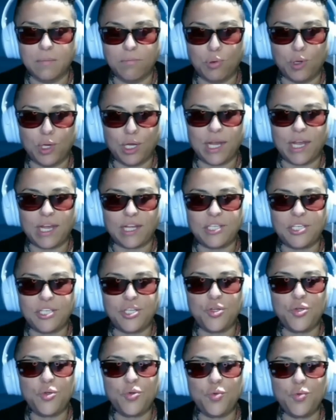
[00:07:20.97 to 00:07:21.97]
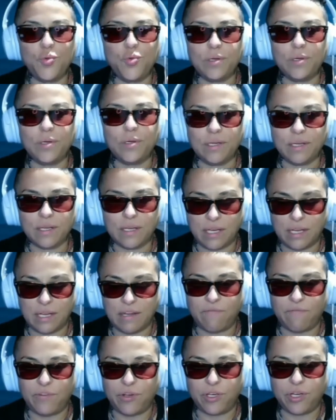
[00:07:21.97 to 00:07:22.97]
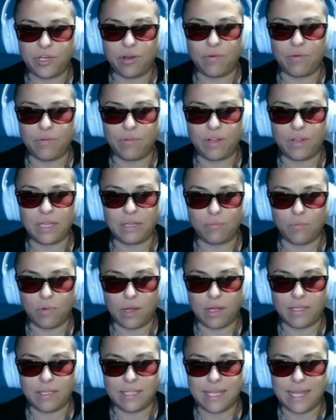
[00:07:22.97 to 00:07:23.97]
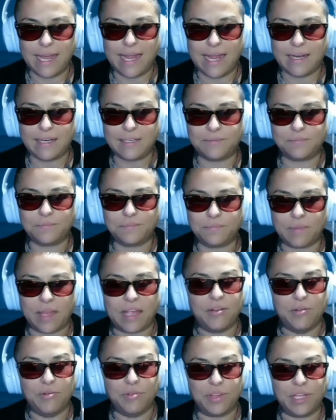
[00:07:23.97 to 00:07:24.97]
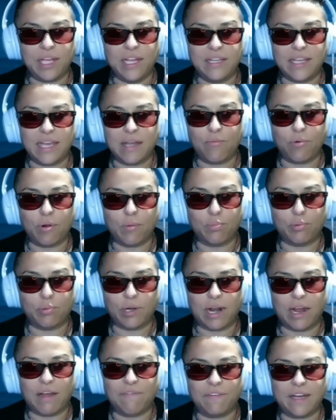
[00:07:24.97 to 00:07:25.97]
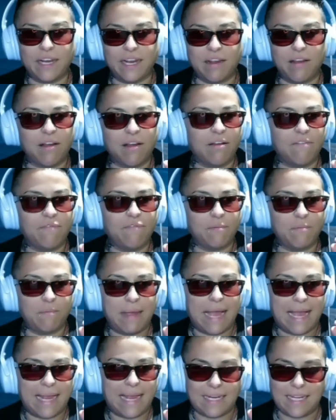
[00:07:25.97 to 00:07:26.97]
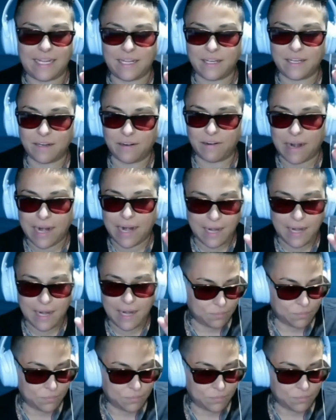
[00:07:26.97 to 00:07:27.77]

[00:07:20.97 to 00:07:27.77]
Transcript: Put a 2 if you don't want that and you think that we're profiting off of Maddie. All right.